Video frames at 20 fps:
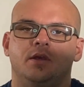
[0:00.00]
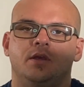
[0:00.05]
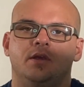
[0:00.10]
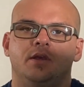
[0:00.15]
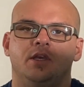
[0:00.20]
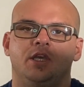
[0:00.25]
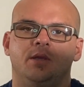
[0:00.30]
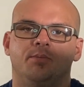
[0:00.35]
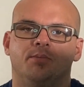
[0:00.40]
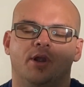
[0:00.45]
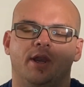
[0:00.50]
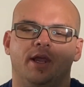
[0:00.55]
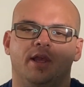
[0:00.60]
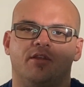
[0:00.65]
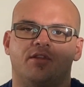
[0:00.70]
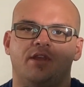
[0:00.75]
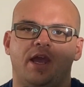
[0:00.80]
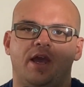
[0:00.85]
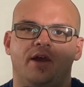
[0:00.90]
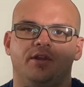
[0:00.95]
he
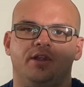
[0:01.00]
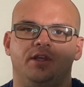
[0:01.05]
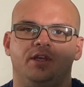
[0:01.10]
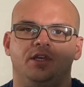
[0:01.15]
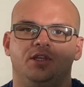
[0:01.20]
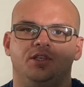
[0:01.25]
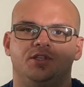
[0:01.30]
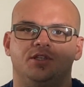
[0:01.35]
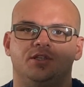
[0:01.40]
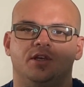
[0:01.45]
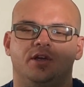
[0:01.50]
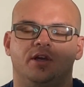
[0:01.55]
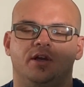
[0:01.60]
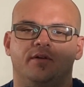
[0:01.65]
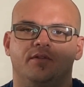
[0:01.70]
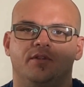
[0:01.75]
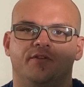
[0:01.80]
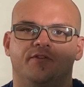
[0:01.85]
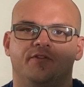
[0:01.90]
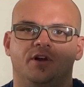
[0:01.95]
breaks down each
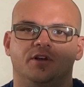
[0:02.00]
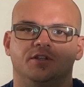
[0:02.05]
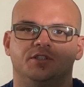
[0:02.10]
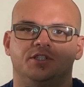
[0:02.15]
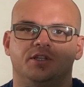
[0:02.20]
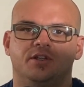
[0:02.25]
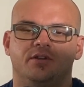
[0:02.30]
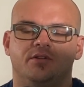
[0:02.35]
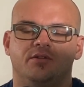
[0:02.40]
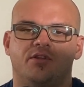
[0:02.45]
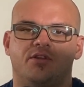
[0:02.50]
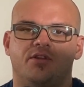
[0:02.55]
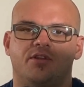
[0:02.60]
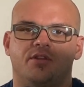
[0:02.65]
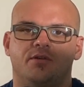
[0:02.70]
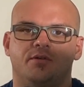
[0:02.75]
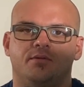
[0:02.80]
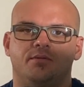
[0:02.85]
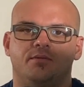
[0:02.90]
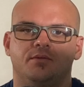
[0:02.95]
of the
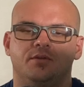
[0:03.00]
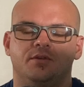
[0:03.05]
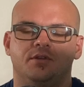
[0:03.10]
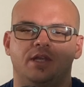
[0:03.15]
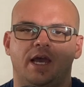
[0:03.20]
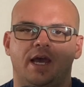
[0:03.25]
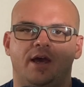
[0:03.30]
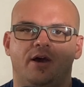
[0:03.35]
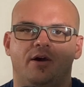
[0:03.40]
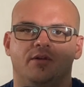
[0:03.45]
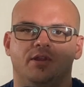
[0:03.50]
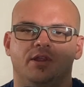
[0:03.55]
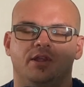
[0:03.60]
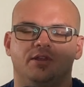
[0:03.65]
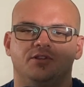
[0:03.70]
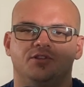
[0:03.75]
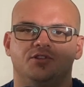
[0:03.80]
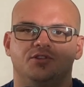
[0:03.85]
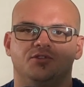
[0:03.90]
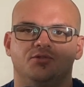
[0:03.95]
functions down
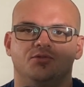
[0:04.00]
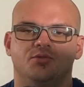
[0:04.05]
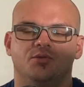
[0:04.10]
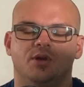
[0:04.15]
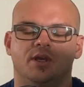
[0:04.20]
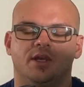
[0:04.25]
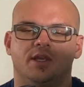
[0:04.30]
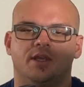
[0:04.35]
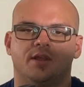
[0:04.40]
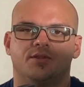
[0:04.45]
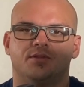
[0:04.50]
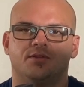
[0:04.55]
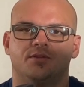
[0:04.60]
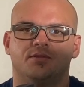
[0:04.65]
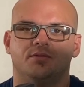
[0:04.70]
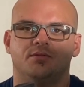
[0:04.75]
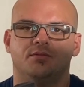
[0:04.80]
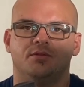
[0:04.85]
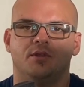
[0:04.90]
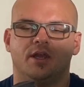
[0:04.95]
into
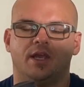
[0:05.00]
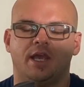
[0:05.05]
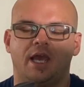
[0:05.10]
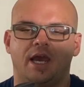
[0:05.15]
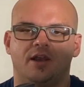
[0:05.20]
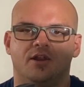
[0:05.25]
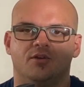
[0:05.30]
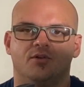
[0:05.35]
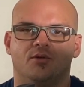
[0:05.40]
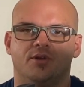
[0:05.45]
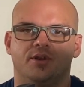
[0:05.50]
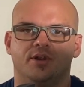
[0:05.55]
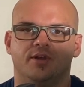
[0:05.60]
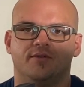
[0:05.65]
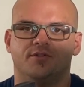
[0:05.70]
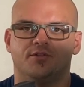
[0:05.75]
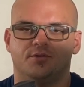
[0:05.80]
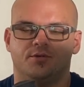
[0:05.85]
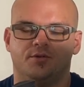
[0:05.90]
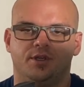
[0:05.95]
a category
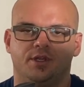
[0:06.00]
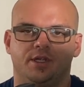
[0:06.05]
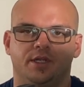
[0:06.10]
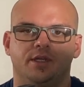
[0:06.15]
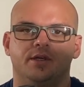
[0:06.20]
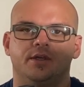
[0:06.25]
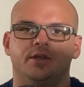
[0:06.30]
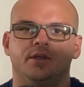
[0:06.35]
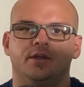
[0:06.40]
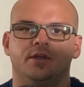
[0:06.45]
of 3.